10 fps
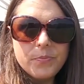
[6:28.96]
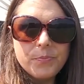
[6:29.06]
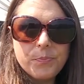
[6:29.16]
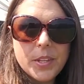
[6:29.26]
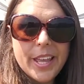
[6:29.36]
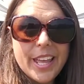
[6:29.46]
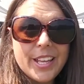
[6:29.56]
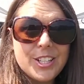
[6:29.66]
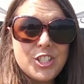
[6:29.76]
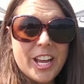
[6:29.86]
This is
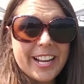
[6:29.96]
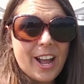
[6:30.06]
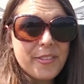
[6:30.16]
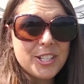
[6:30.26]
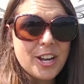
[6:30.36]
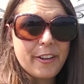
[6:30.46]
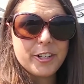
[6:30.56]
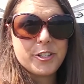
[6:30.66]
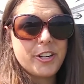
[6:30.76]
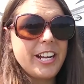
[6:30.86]
funny. It, I, I
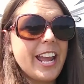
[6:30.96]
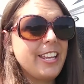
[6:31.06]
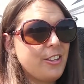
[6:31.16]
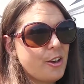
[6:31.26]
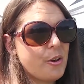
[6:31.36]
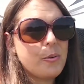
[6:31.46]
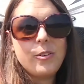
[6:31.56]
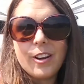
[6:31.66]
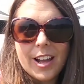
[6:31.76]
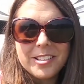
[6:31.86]
love how I'm talking
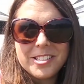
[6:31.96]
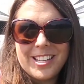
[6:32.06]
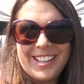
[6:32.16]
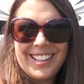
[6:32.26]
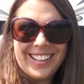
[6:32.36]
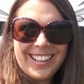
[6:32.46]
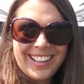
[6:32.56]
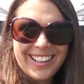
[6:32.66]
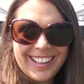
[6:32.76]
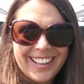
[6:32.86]
about it in this
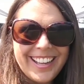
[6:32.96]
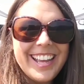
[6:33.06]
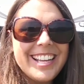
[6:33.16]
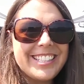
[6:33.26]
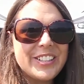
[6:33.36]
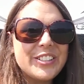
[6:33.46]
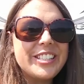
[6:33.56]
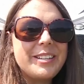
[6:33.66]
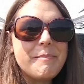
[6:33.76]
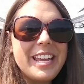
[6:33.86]
as if
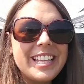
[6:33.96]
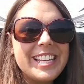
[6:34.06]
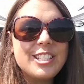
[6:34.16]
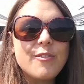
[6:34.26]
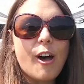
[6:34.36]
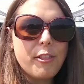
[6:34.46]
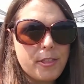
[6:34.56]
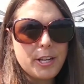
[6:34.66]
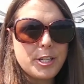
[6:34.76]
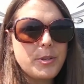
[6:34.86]
I'm like
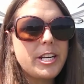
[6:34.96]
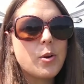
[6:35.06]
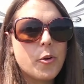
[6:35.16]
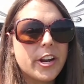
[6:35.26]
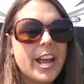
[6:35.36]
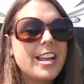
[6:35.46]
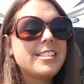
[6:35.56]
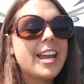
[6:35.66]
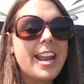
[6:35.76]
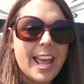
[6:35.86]
totally an expert
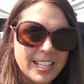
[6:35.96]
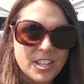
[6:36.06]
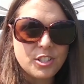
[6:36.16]
three months